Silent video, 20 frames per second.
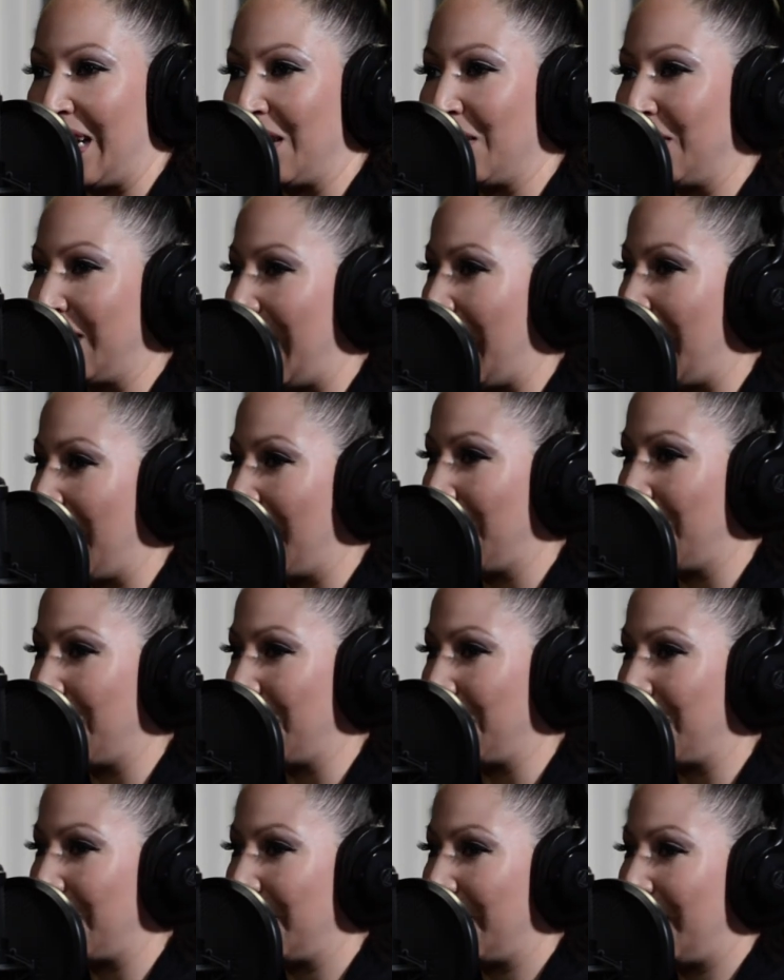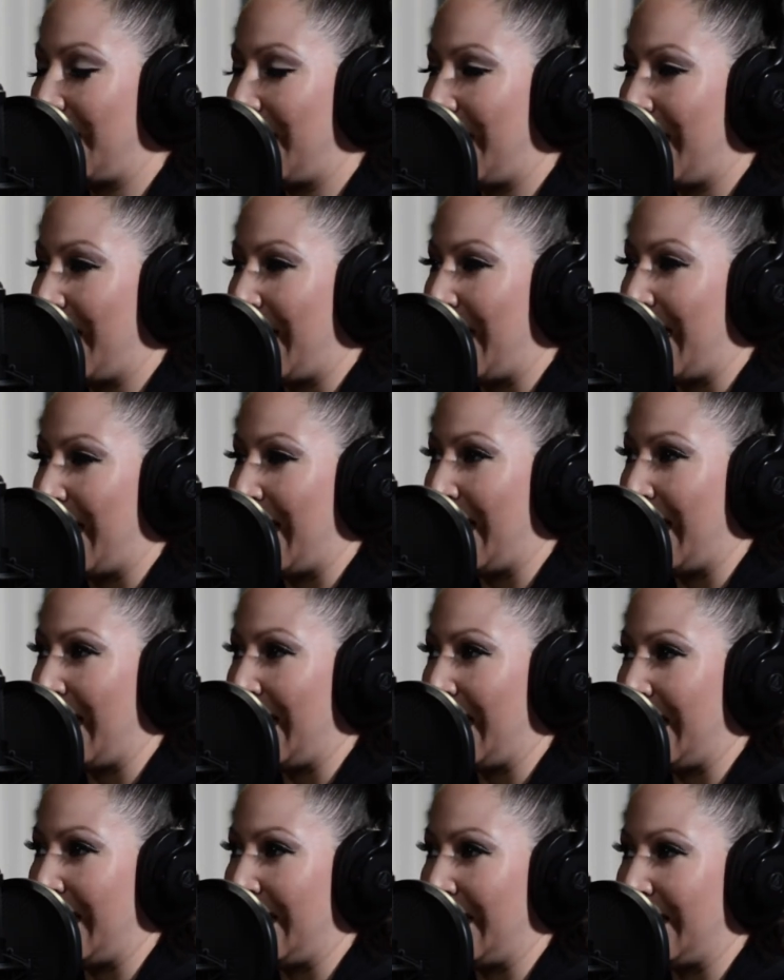I don't have
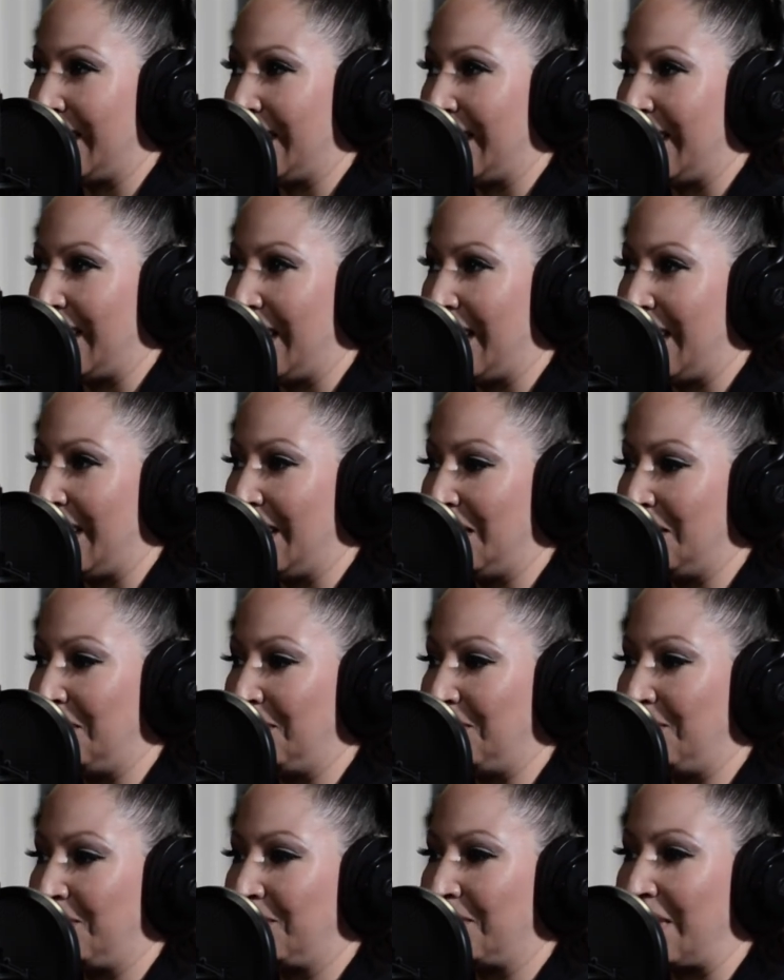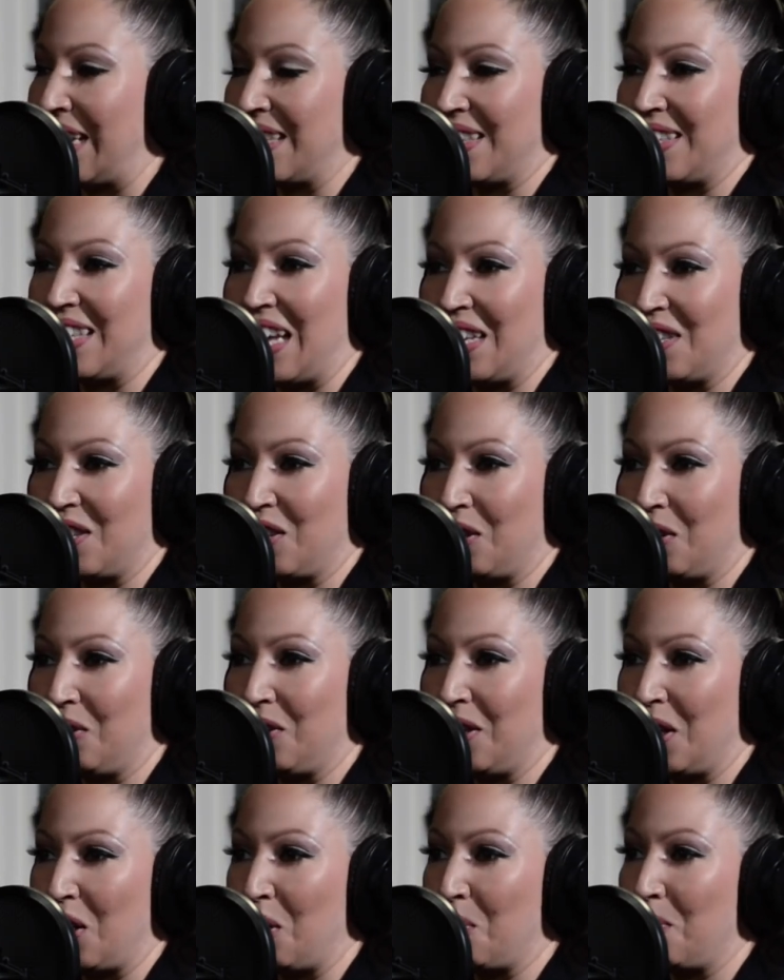a um a set
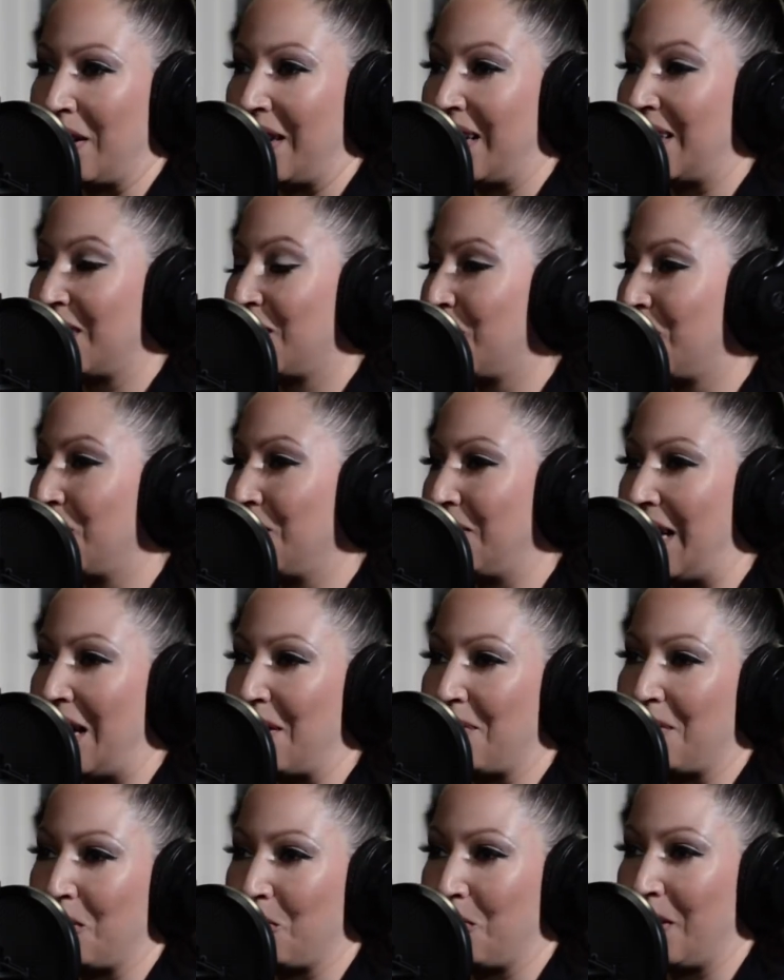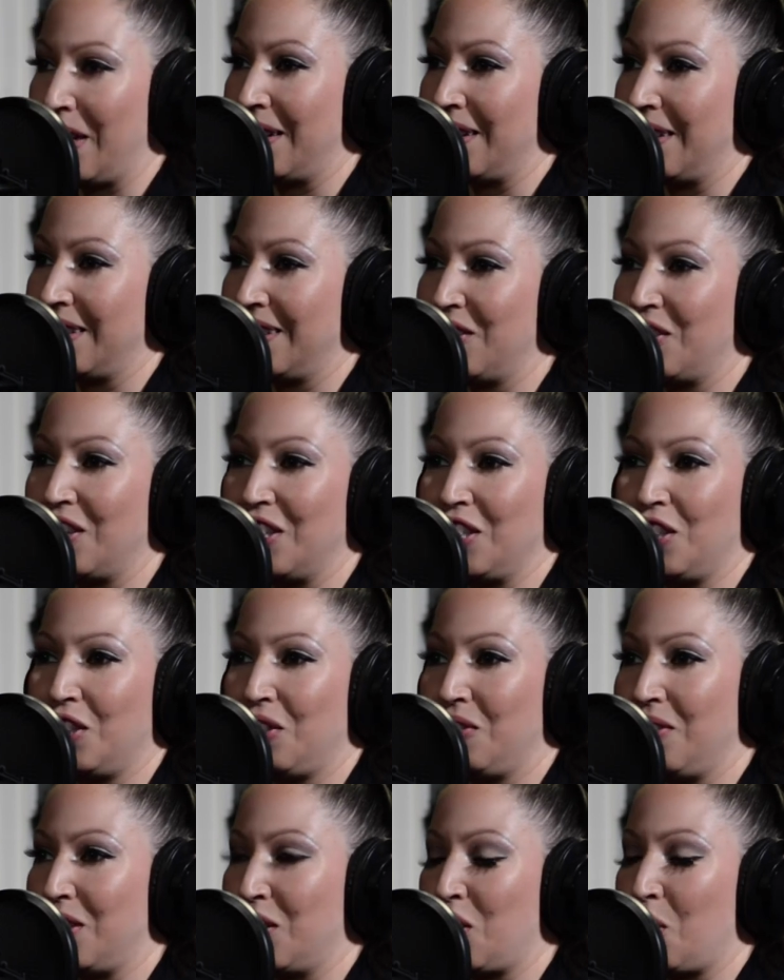studio, but I shoot everywhere. You can
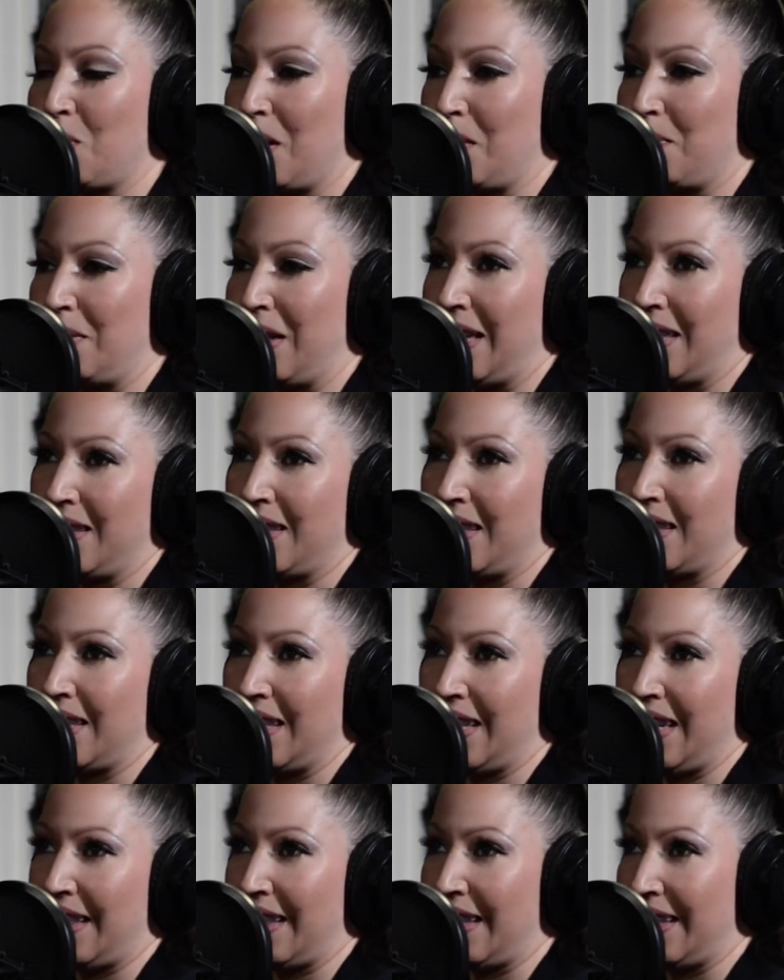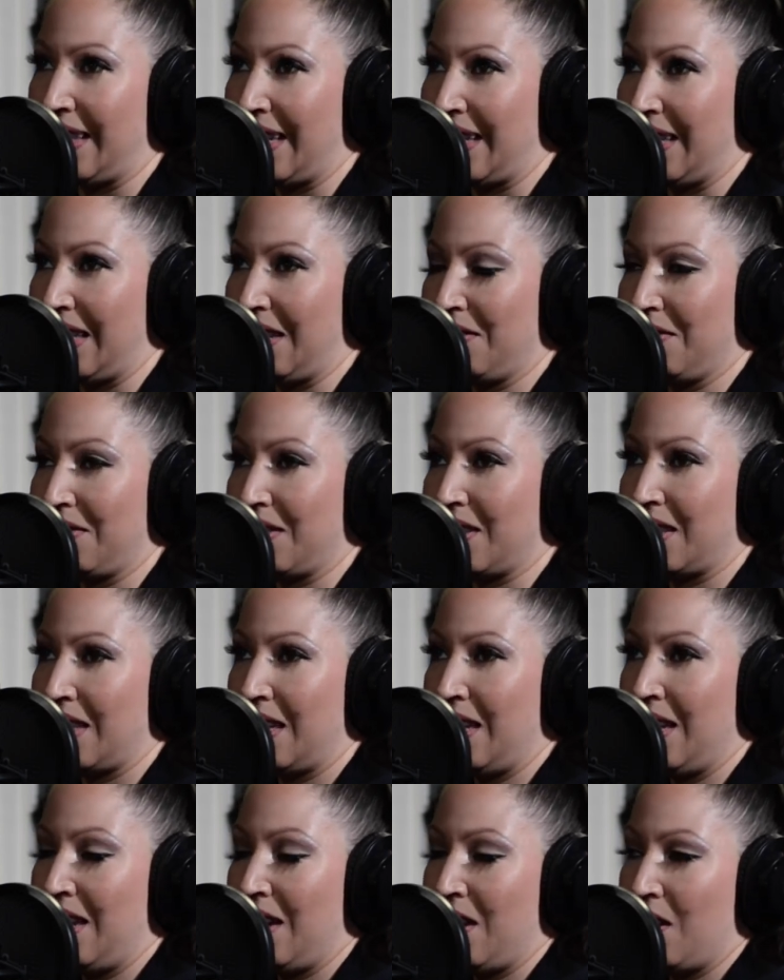shoot in so many places, and I think that gives
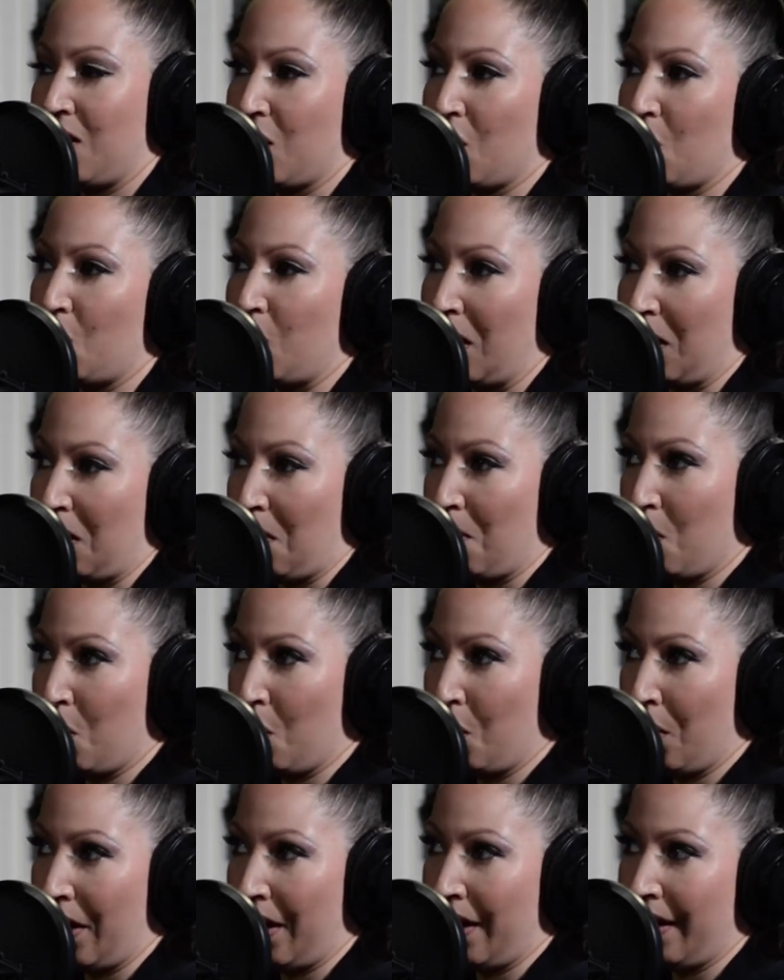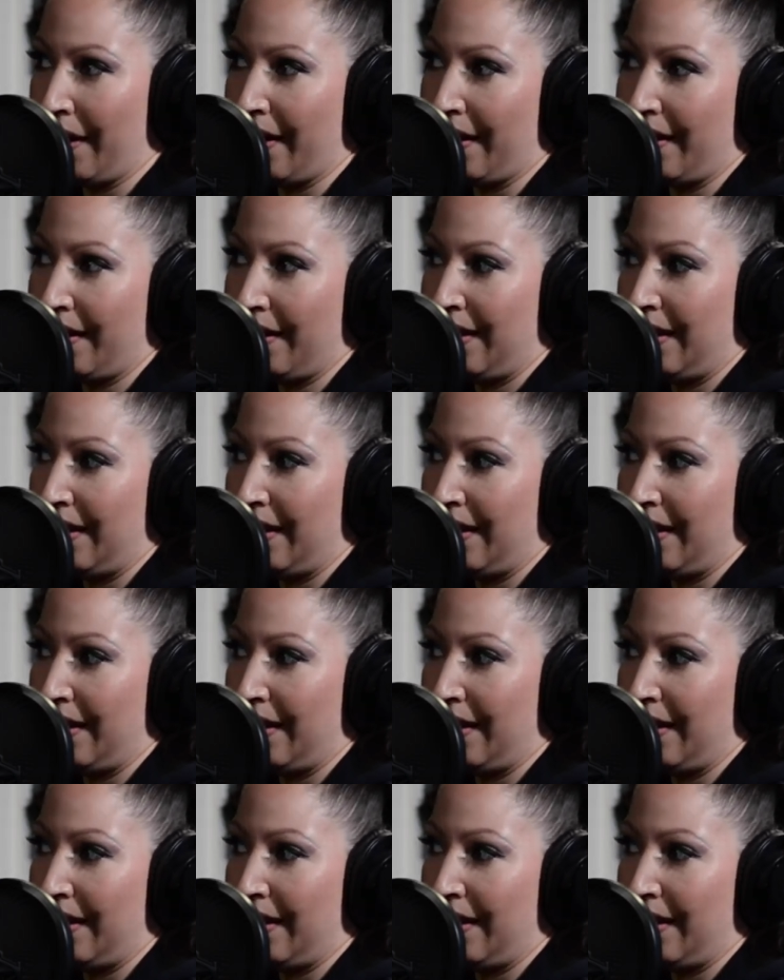your work a more